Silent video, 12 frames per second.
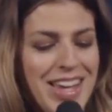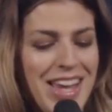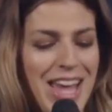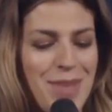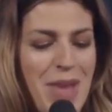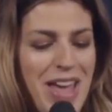
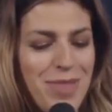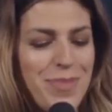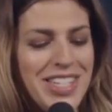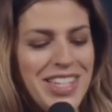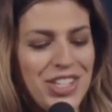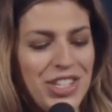a
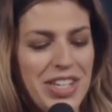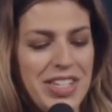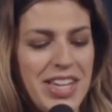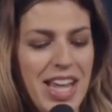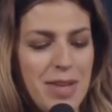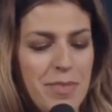
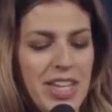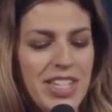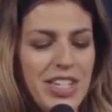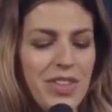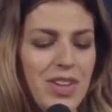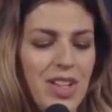mathematician and
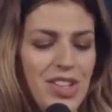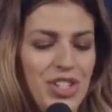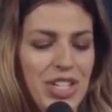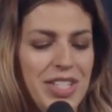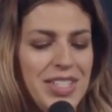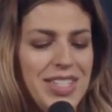
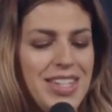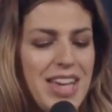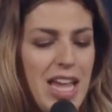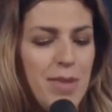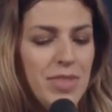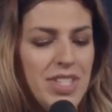meteorologist
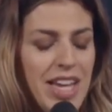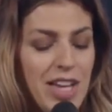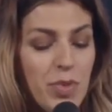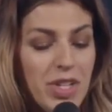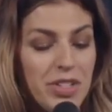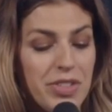named
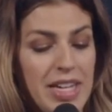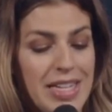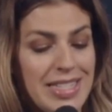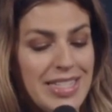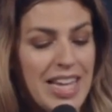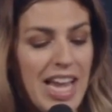Edward
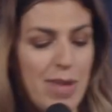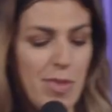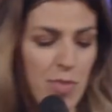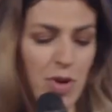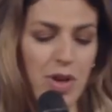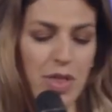Lorenz came
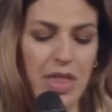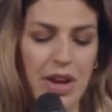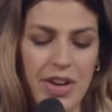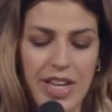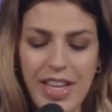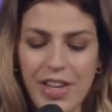upon a
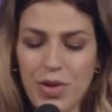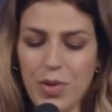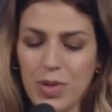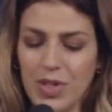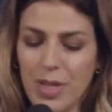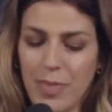theory he
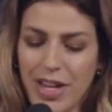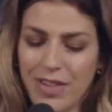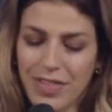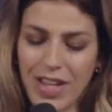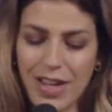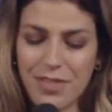called the
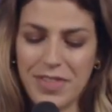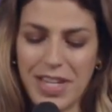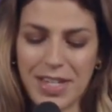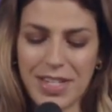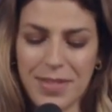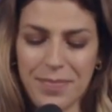butterfly
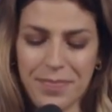effect.